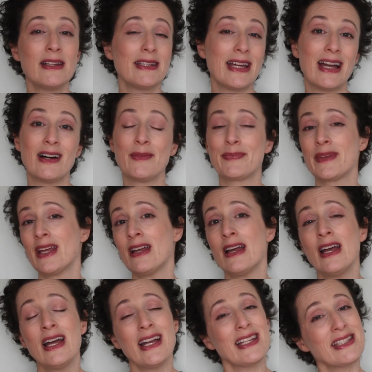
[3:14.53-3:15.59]
Now,
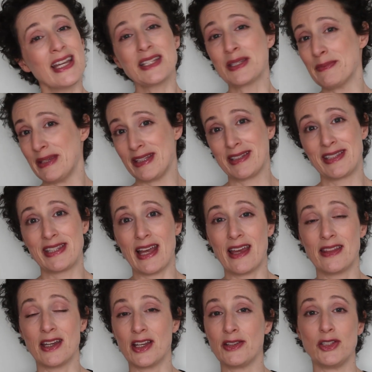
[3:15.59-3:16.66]
that doesn't mean to
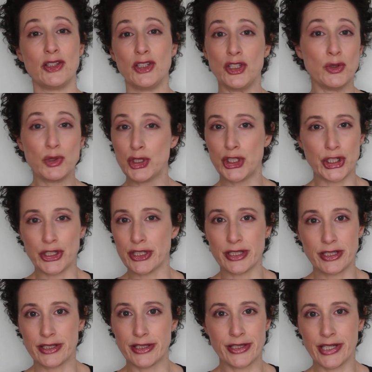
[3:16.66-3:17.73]
say that you
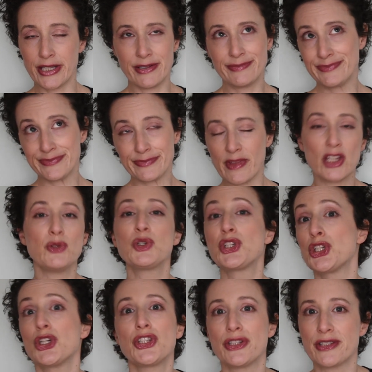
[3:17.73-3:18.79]
shouldn't you
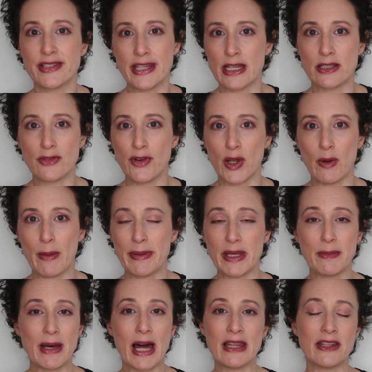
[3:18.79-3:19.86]
shouldn't send a follow up
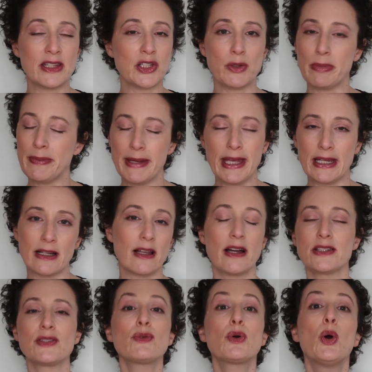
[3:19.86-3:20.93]
email and that you'll be
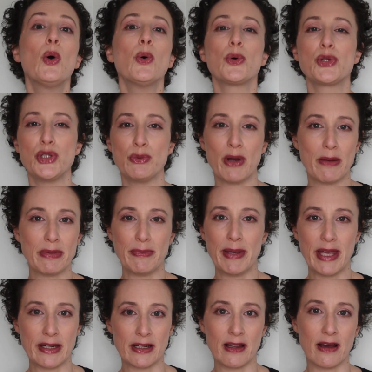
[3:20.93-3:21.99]
penalised. Of course, you won't
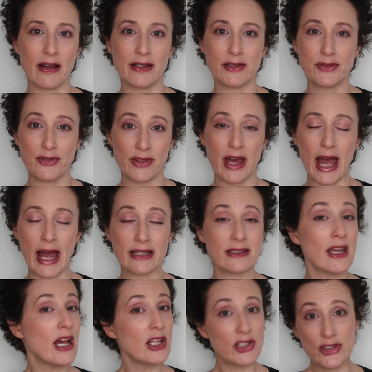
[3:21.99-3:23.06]
be penalised for that.
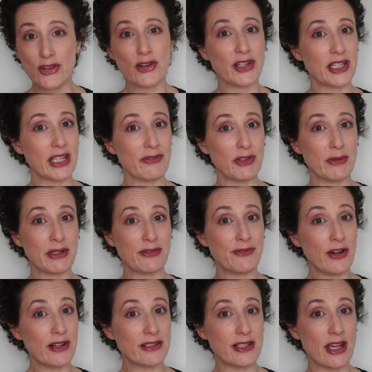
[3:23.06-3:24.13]
It's not going to give you an
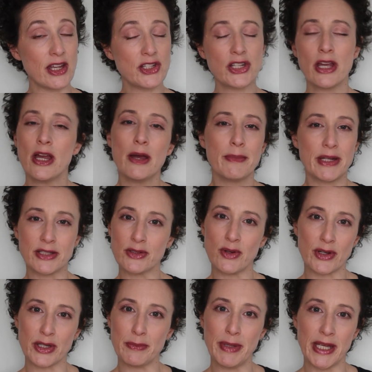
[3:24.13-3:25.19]
advantage, but it's
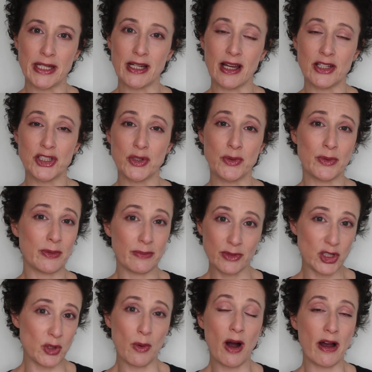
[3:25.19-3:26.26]
not going to penalise you,
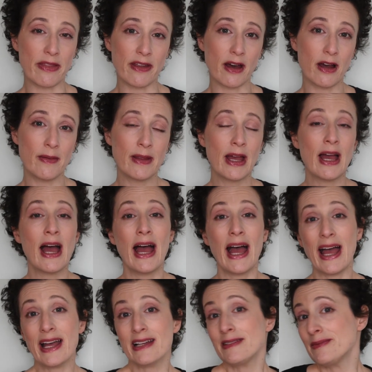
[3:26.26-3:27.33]
you either.
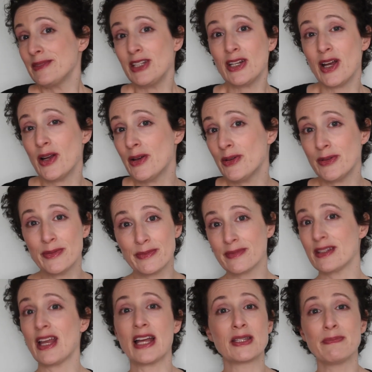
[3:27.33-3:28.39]
And, you know,
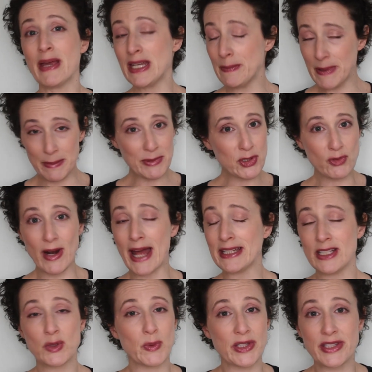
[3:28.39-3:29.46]
as many people's
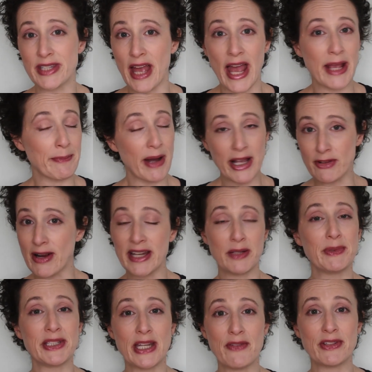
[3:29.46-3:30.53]
grannies would say, my granny
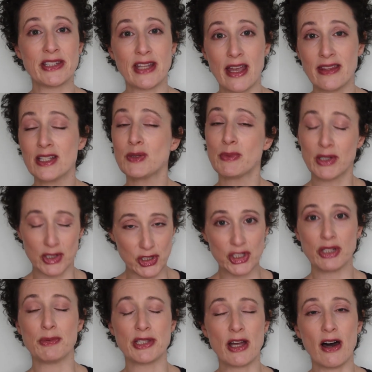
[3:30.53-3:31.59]
would never say this because
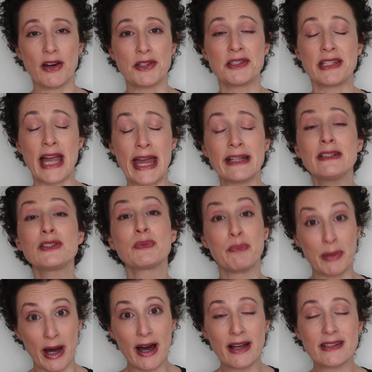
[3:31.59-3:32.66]
she was hard as nails,
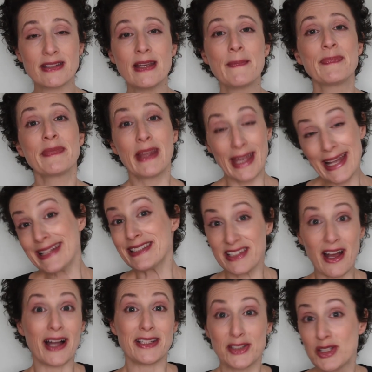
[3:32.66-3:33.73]
but it's
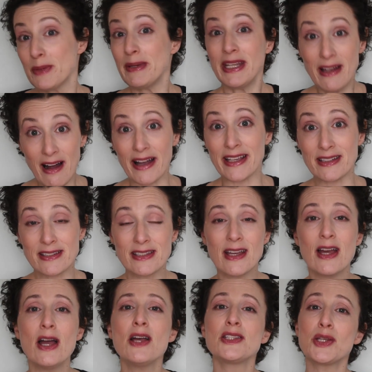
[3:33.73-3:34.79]
nice to be nice.
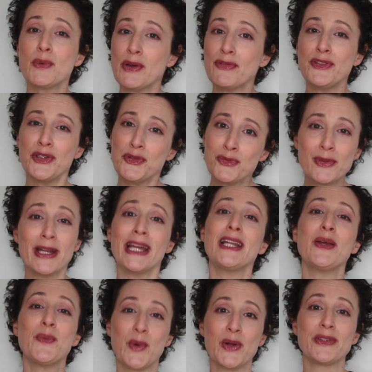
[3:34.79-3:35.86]
So if you
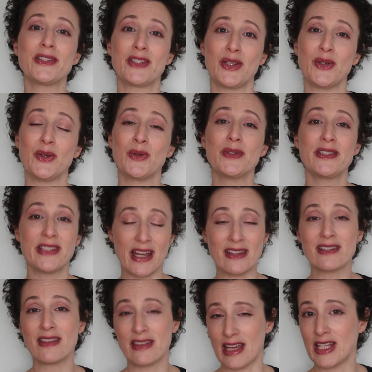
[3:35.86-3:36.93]
really want to
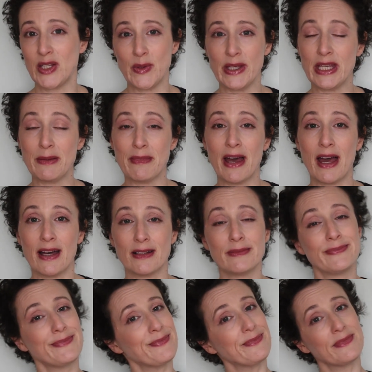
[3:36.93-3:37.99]
send a thank you
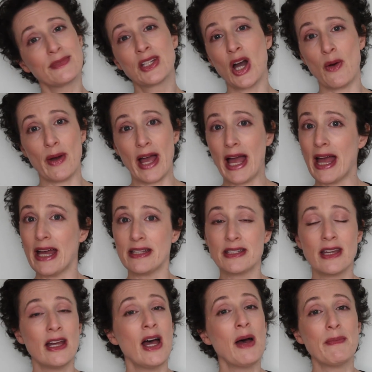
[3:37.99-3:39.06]
email, go ahead.
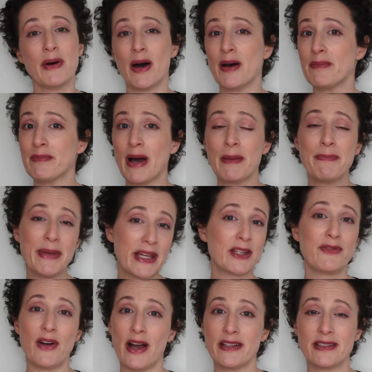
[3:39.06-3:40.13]
But my big
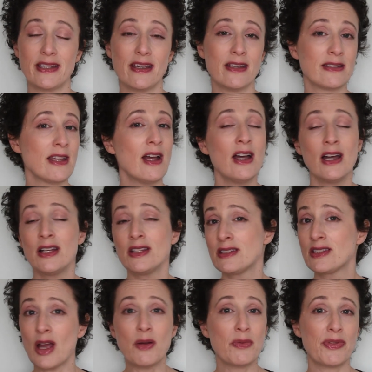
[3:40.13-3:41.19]
advice is
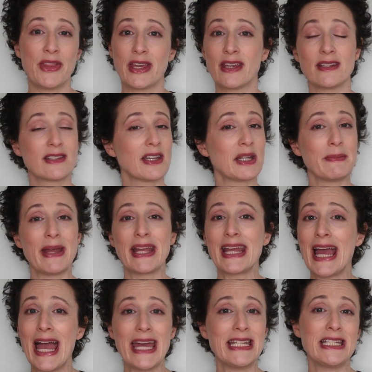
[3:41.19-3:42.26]
don't think it's going to
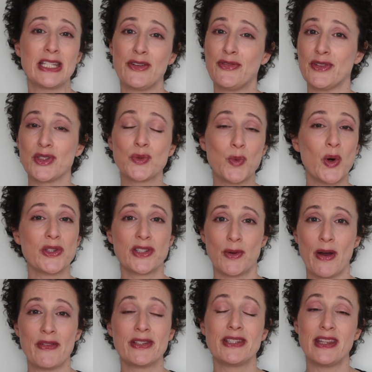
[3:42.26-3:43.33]
make any difference
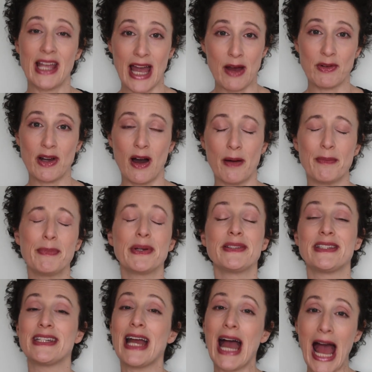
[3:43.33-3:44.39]
whatsoever to the outcome
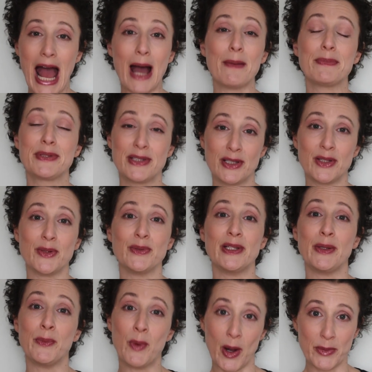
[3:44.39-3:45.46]
because it
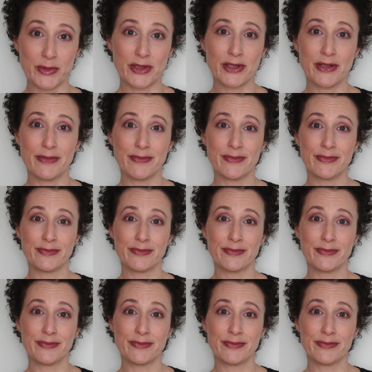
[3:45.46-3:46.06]
absolutely won't.